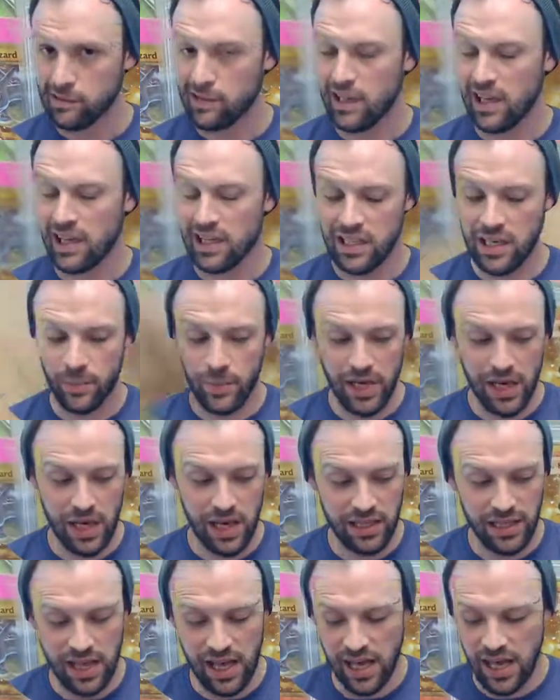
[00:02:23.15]
I can get
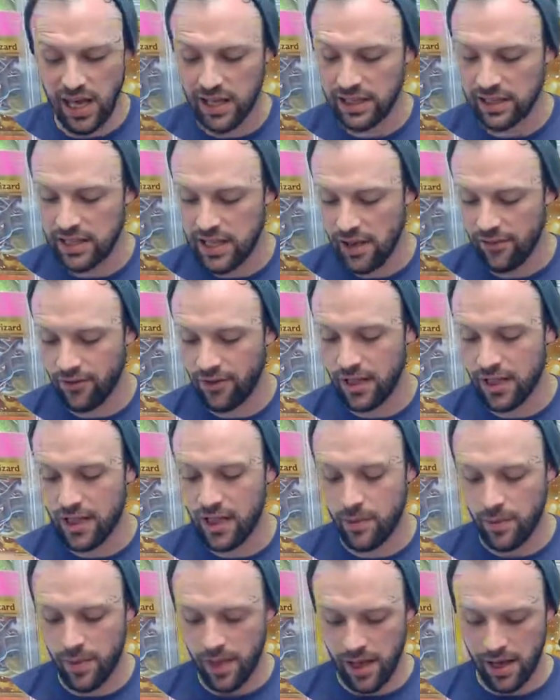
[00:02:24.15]
behind that. I can definitely
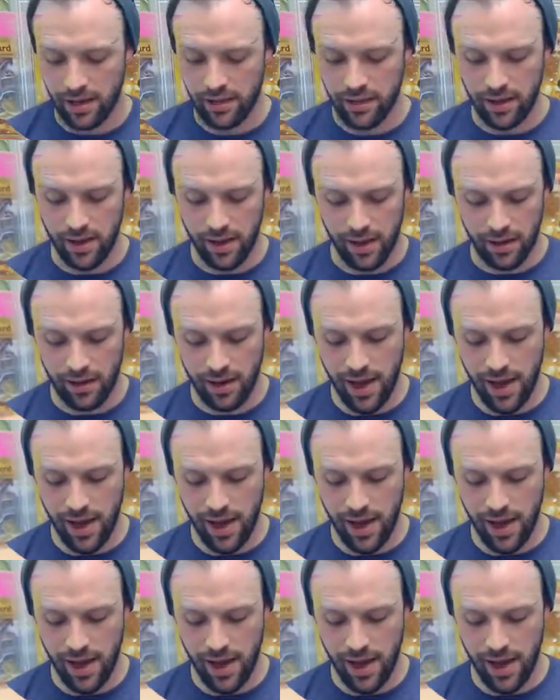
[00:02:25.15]
get behind that.